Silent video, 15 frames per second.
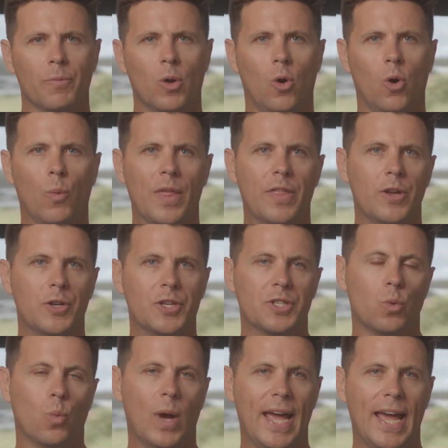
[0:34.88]
or whether you're
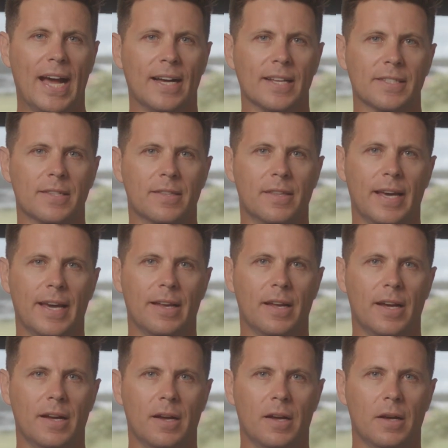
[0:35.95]
just a warehouse
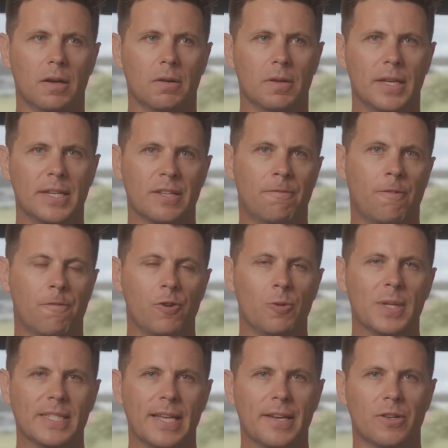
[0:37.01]
that uh, is a
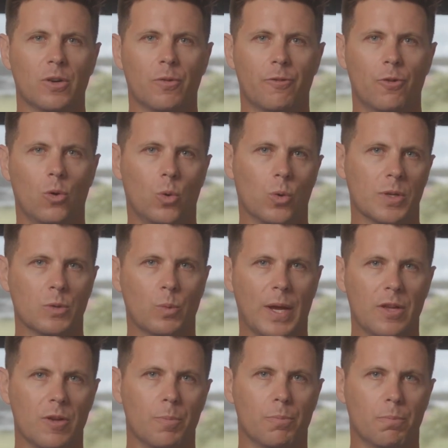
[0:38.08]
fulfillment center for orders where
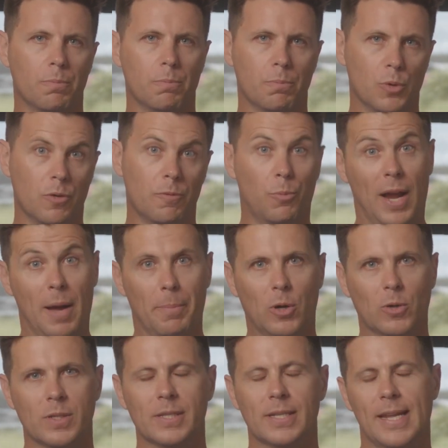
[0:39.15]
you move brown
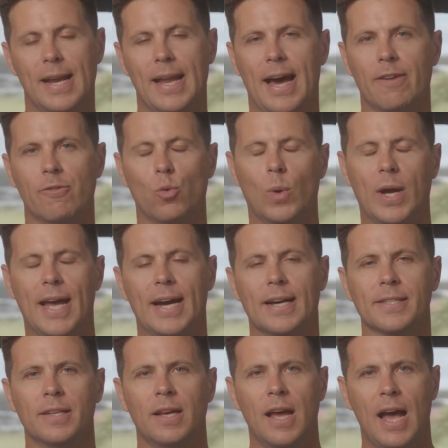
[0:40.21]
boxes in and out of a
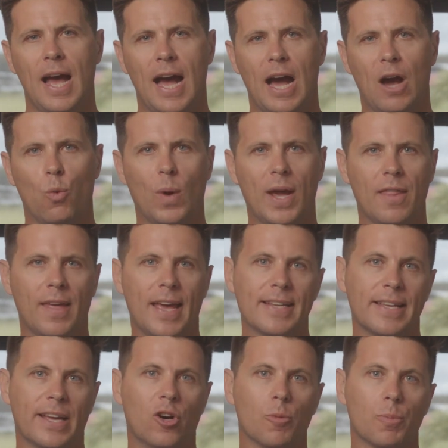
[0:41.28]
warehouse, uh, we're there
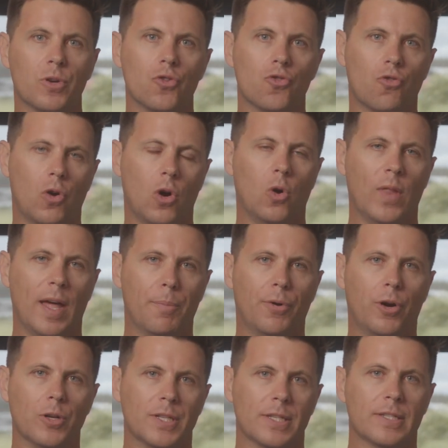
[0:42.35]
to help control that
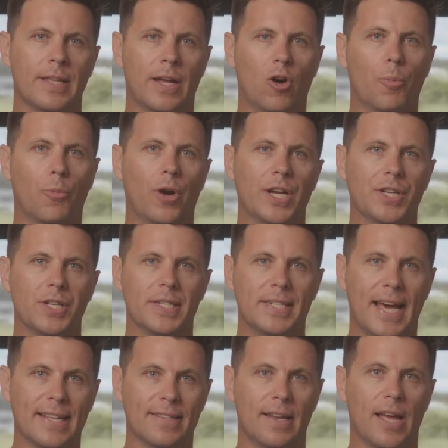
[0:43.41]
process and that operation
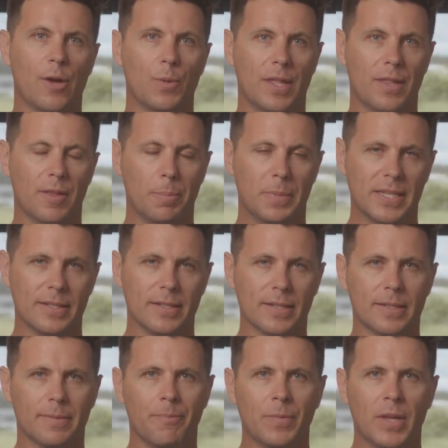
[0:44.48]
day to day within the business.